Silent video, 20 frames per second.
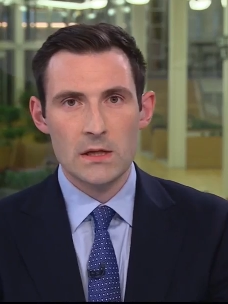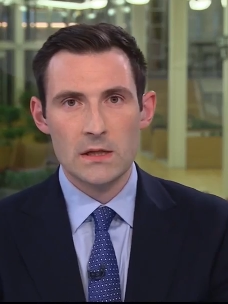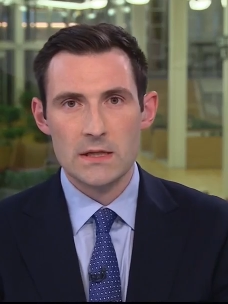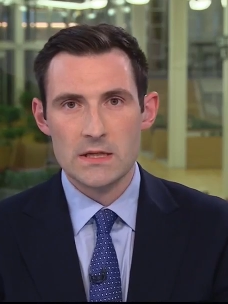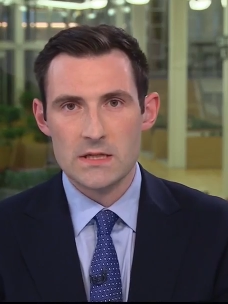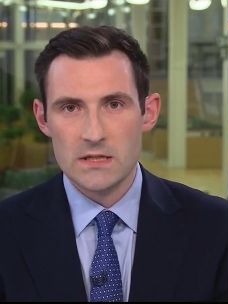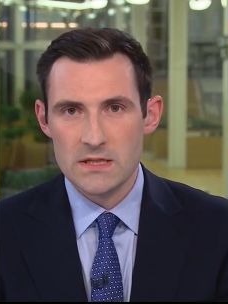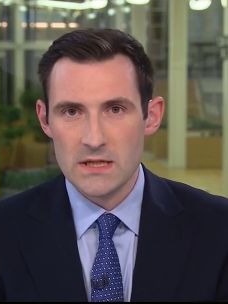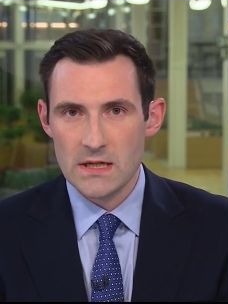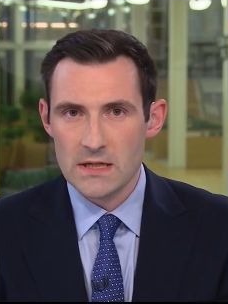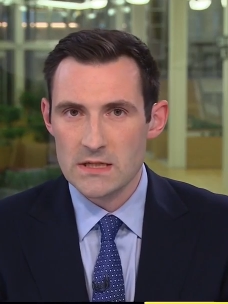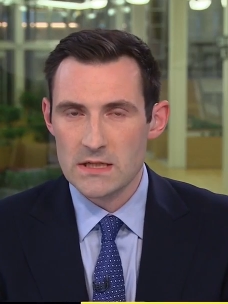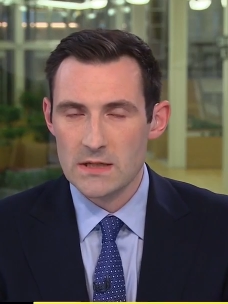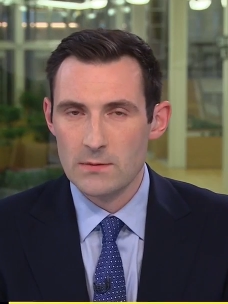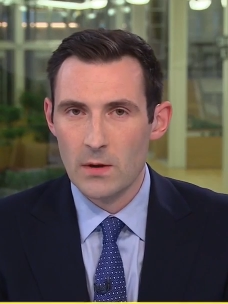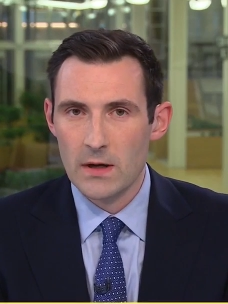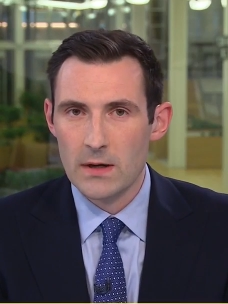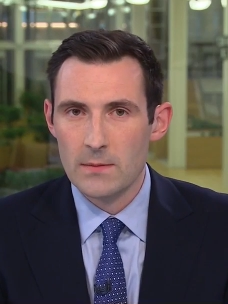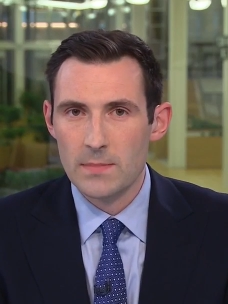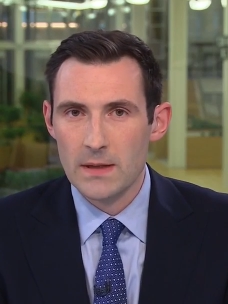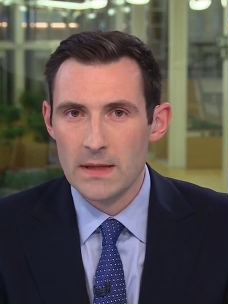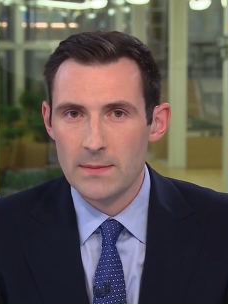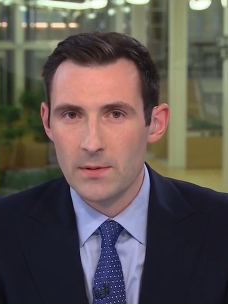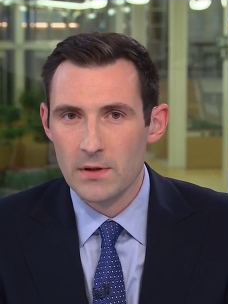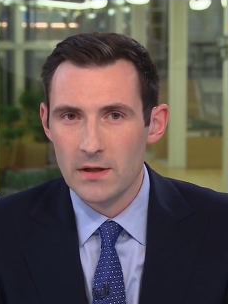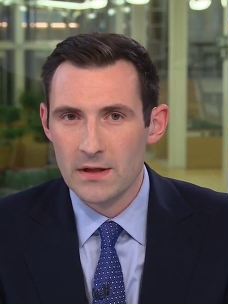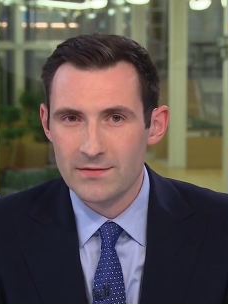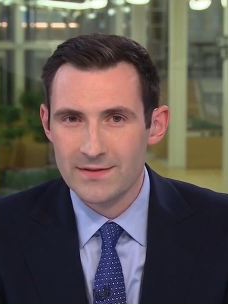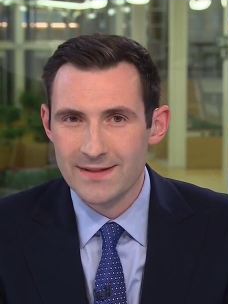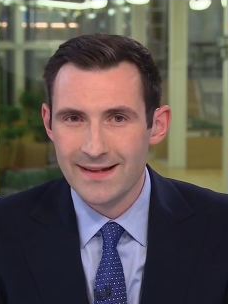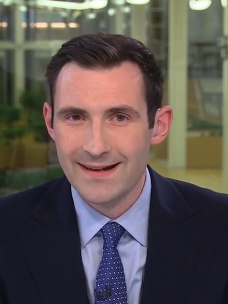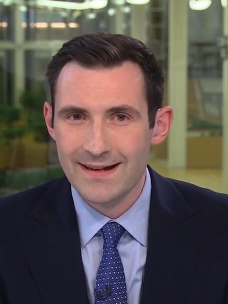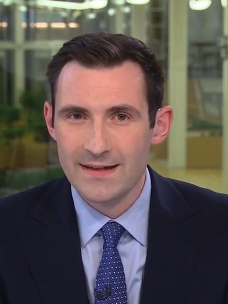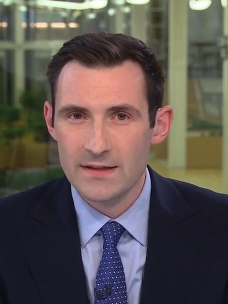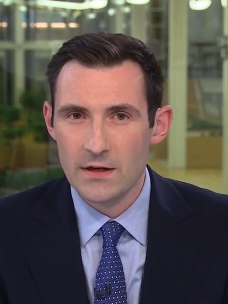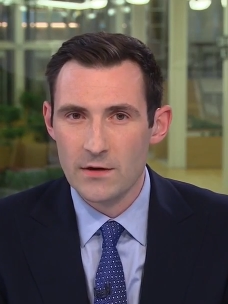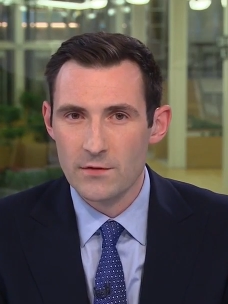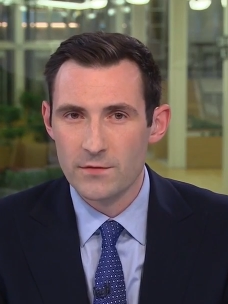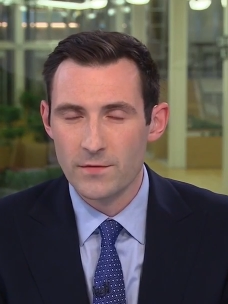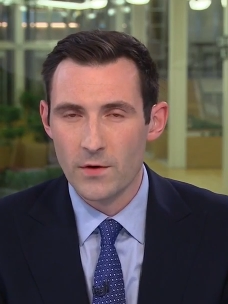At least 61 people have
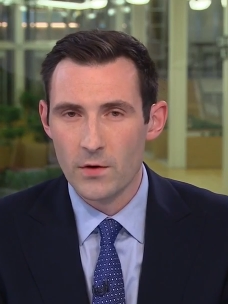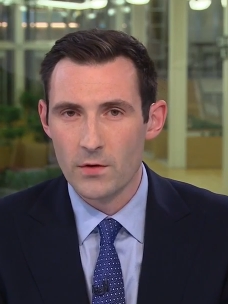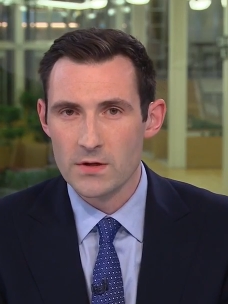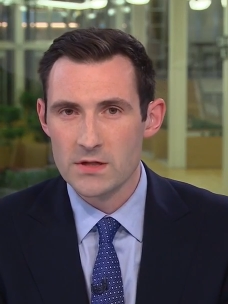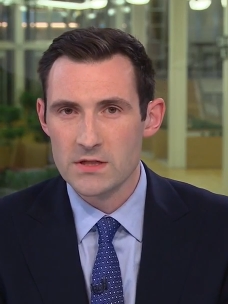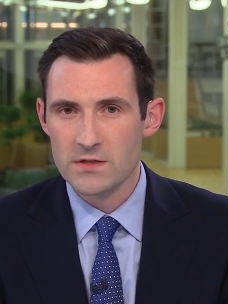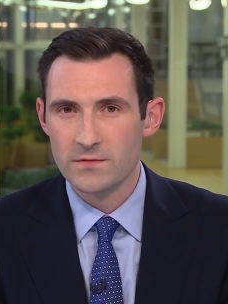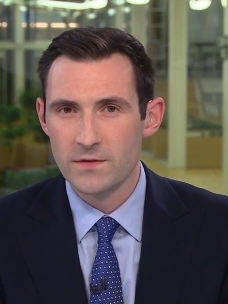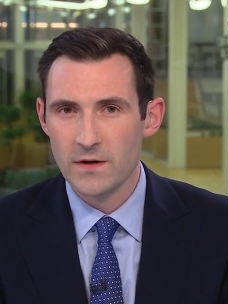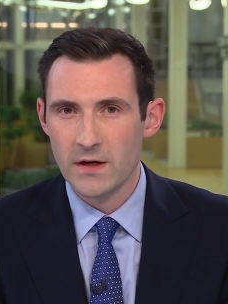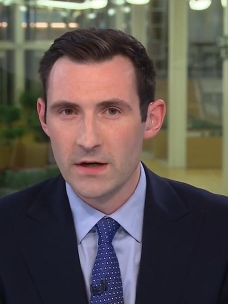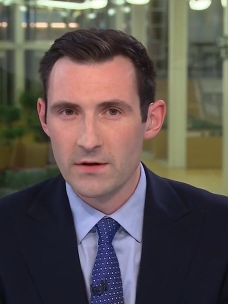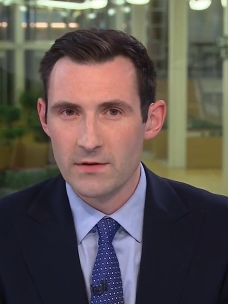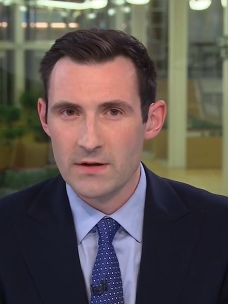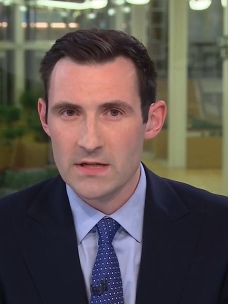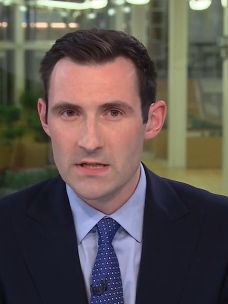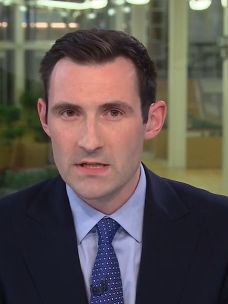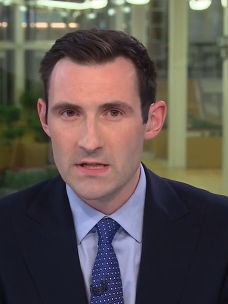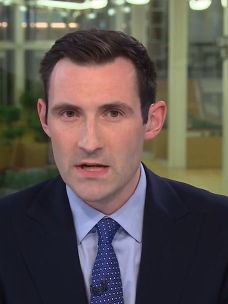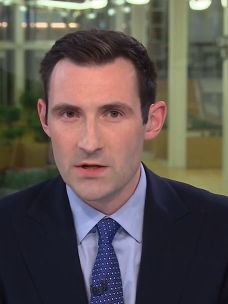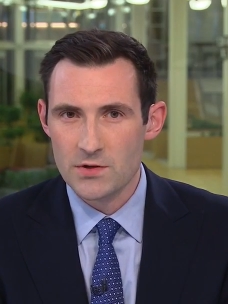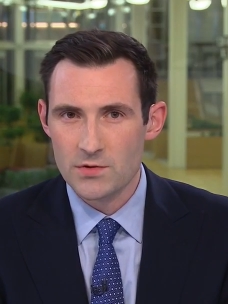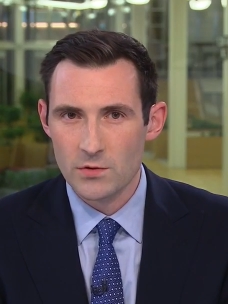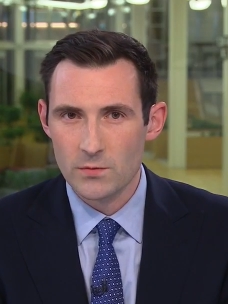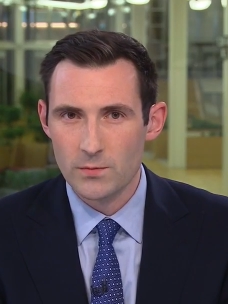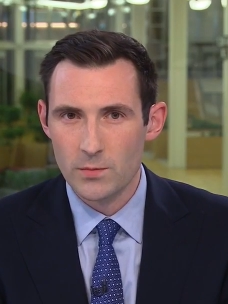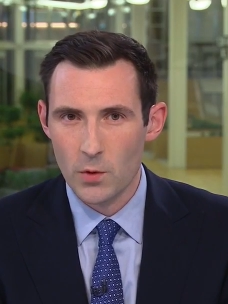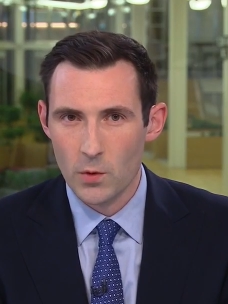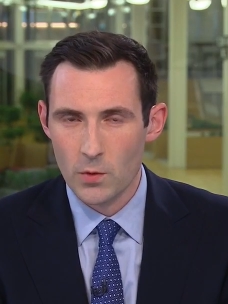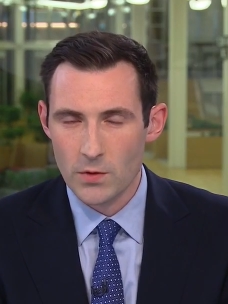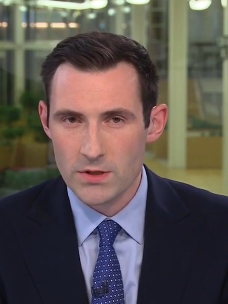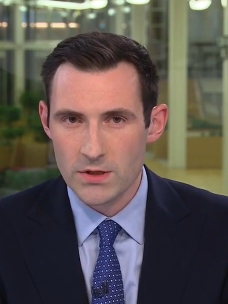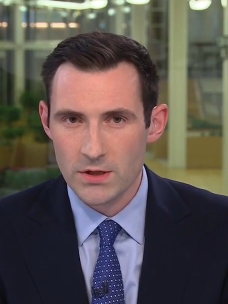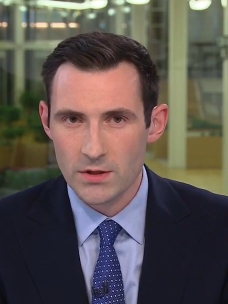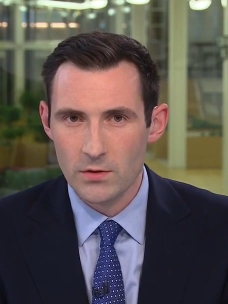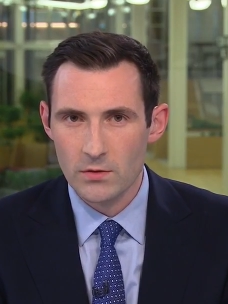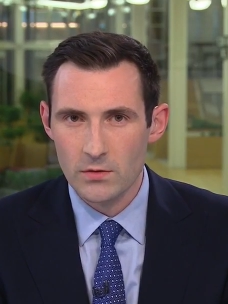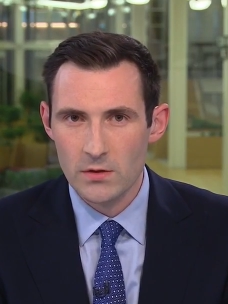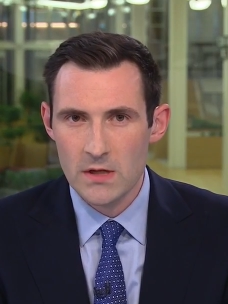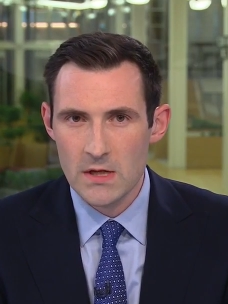died in a forest fire in central
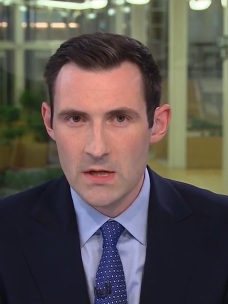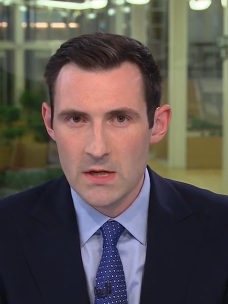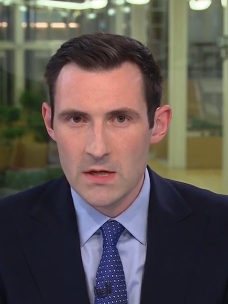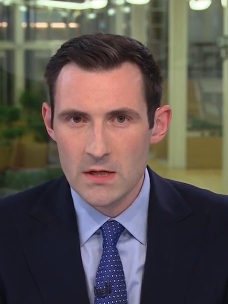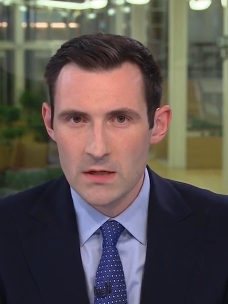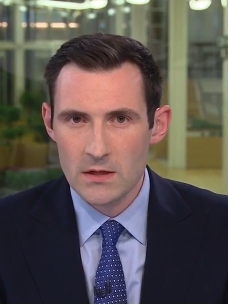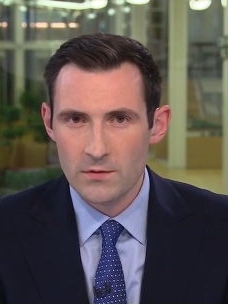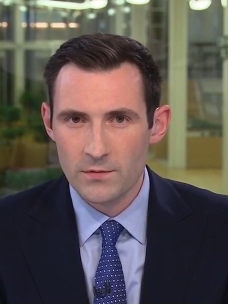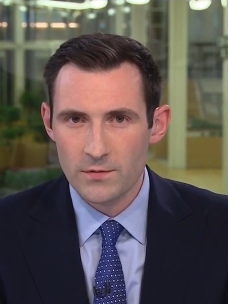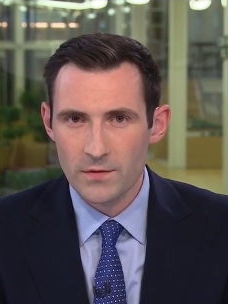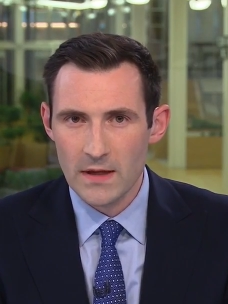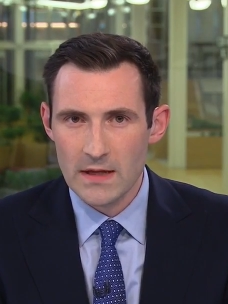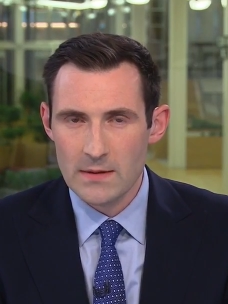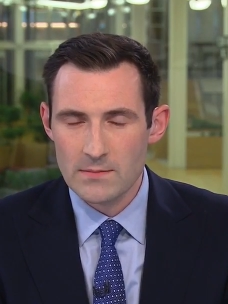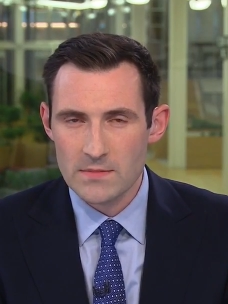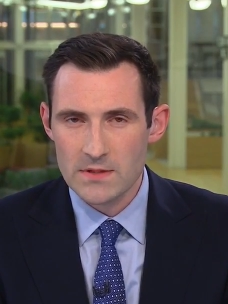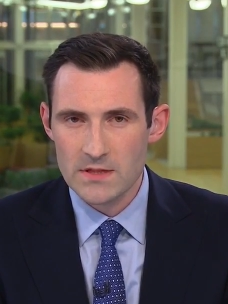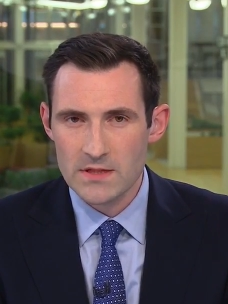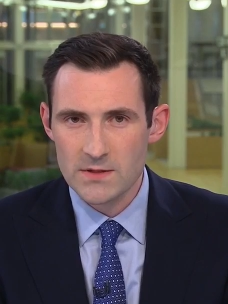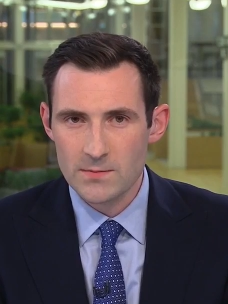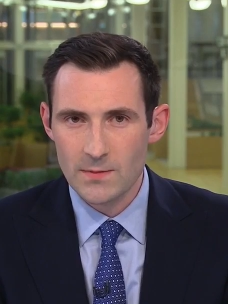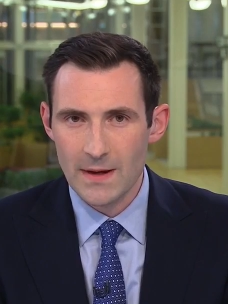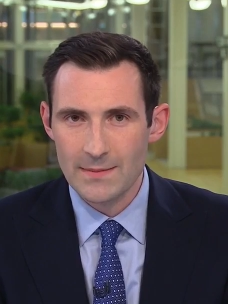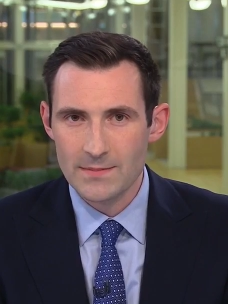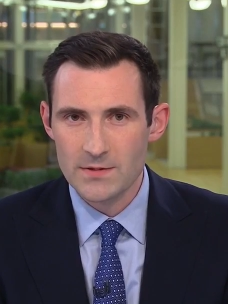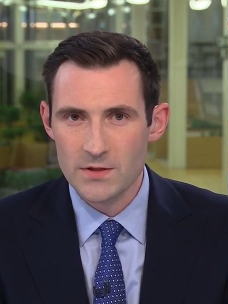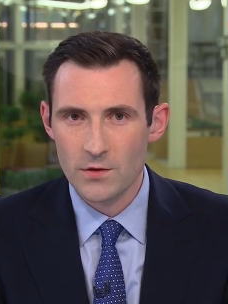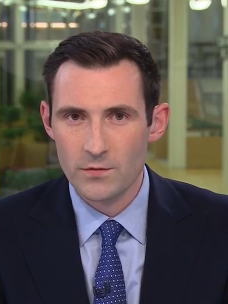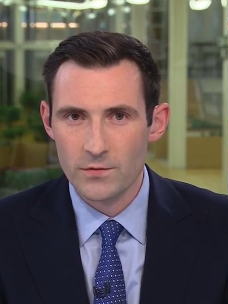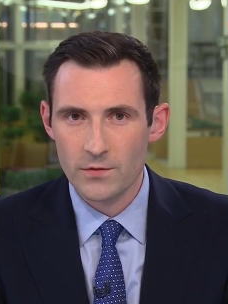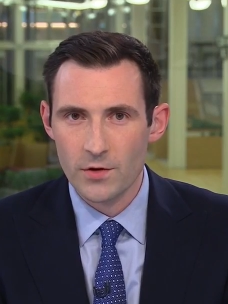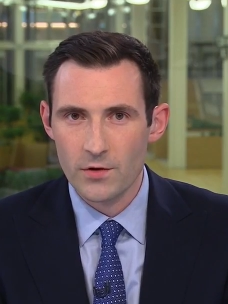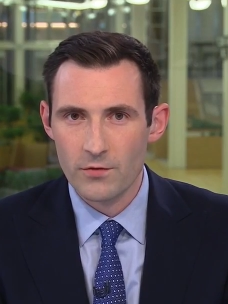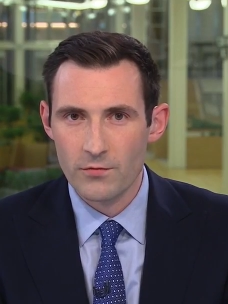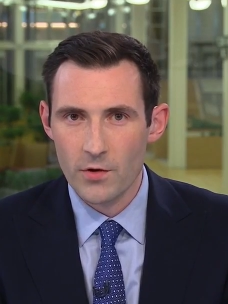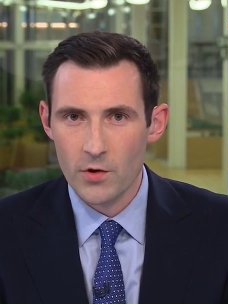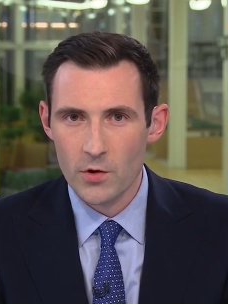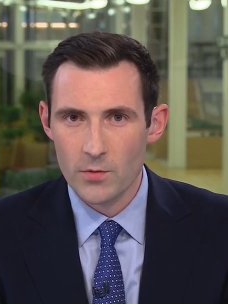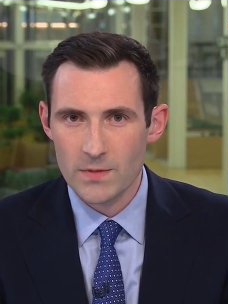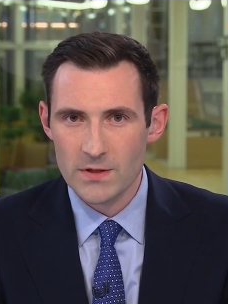Portugal. The flames swept over a
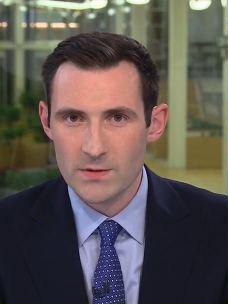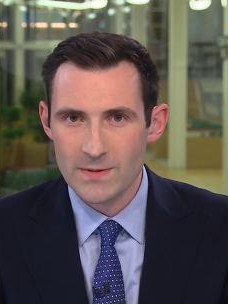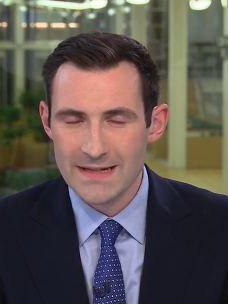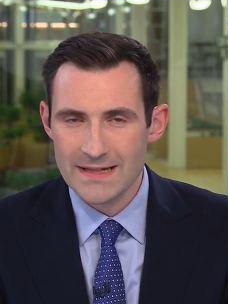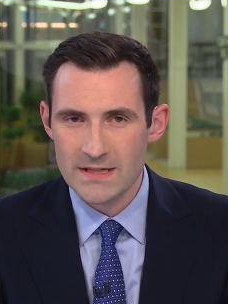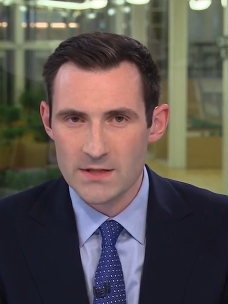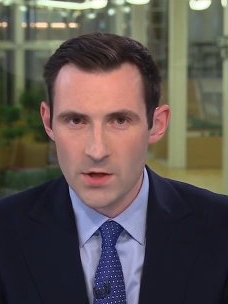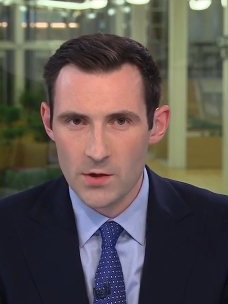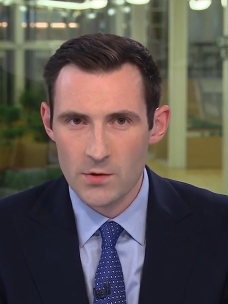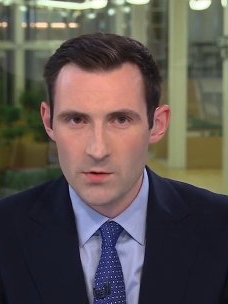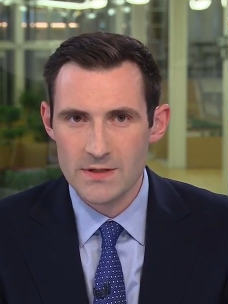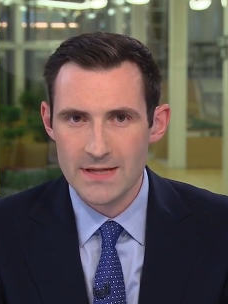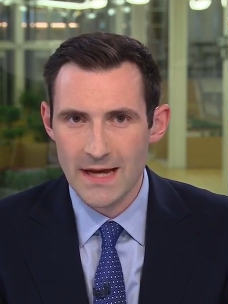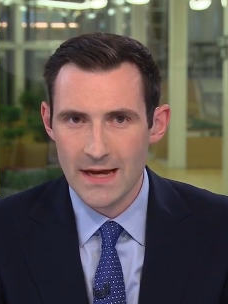road between two